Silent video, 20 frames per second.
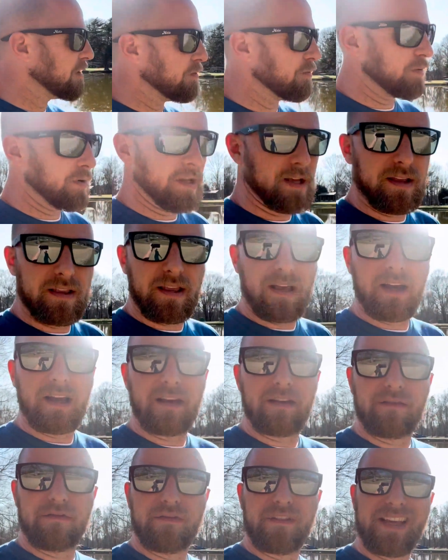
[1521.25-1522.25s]
with
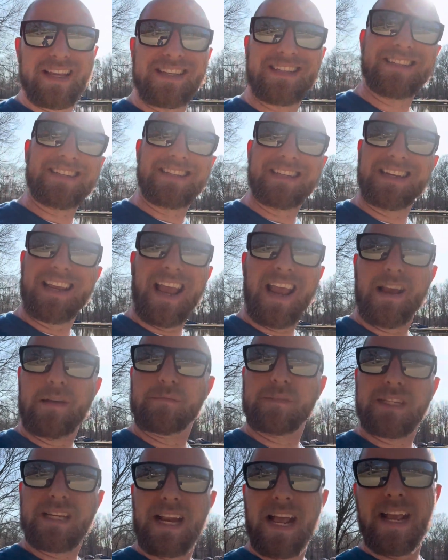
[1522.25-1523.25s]
events and
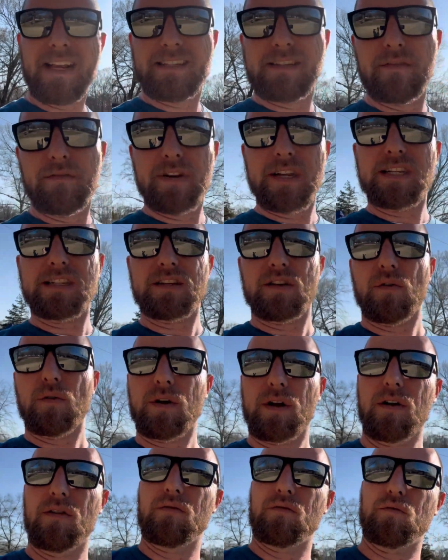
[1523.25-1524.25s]
games and activities
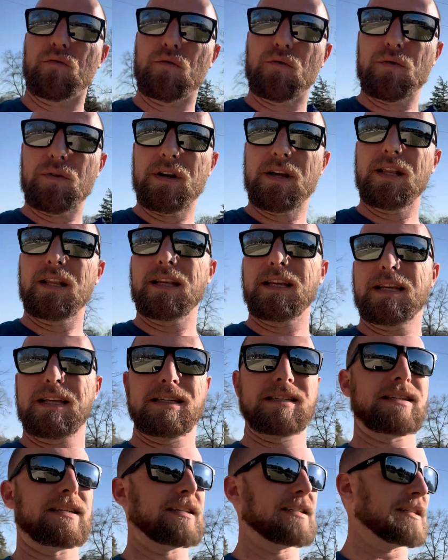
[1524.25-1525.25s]
going on really
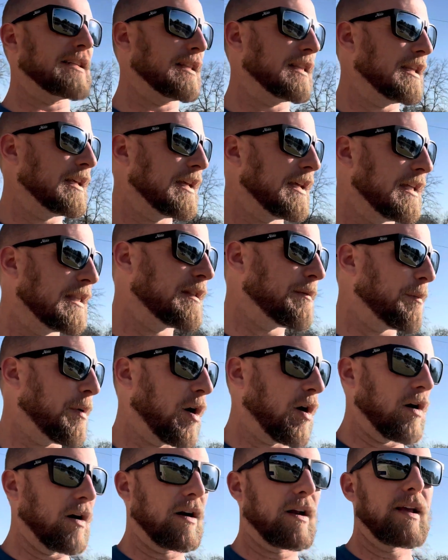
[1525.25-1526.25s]
consistently at the
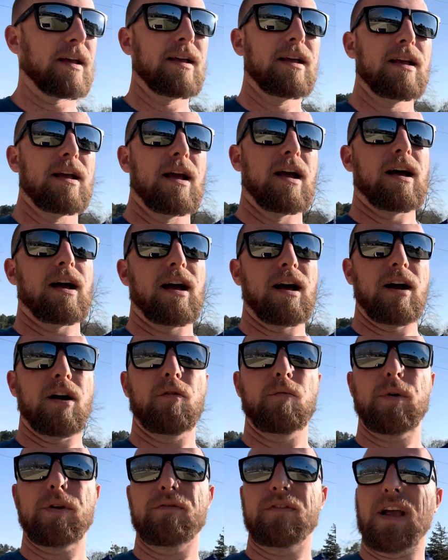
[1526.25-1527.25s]
park.
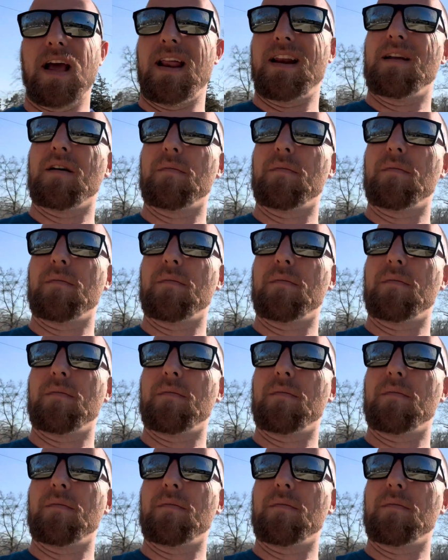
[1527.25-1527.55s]
We've got a